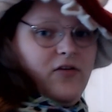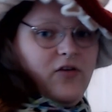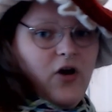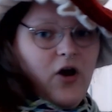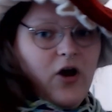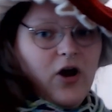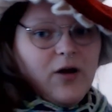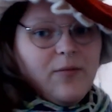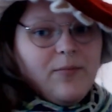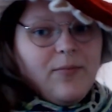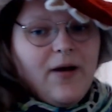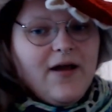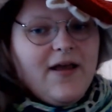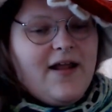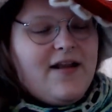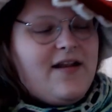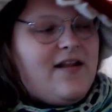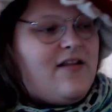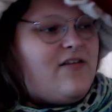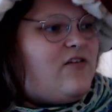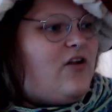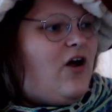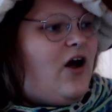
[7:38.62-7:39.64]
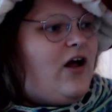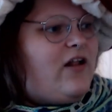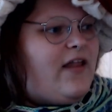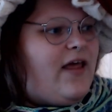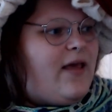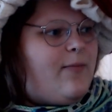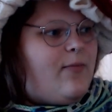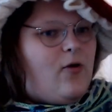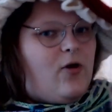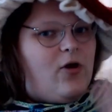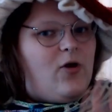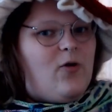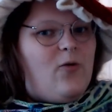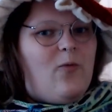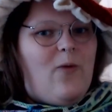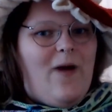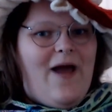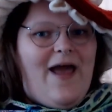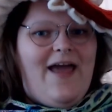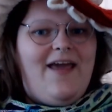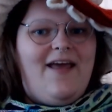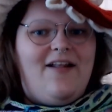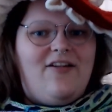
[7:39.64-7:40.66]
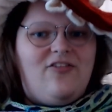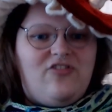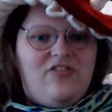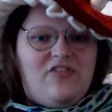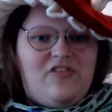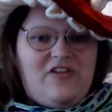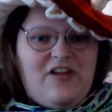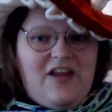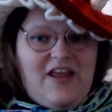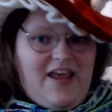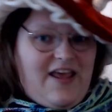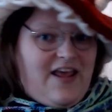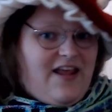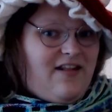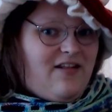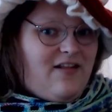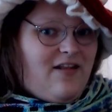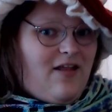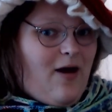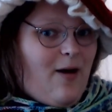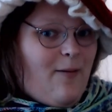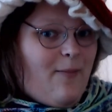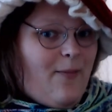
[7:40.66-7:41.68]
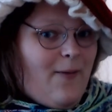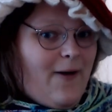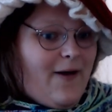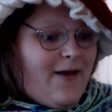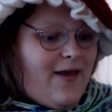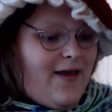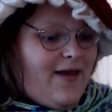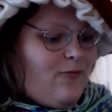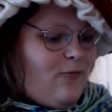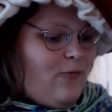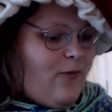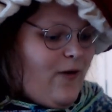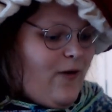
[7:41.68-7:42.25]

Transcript: bucket. It's not like put away. It's just in a bucket with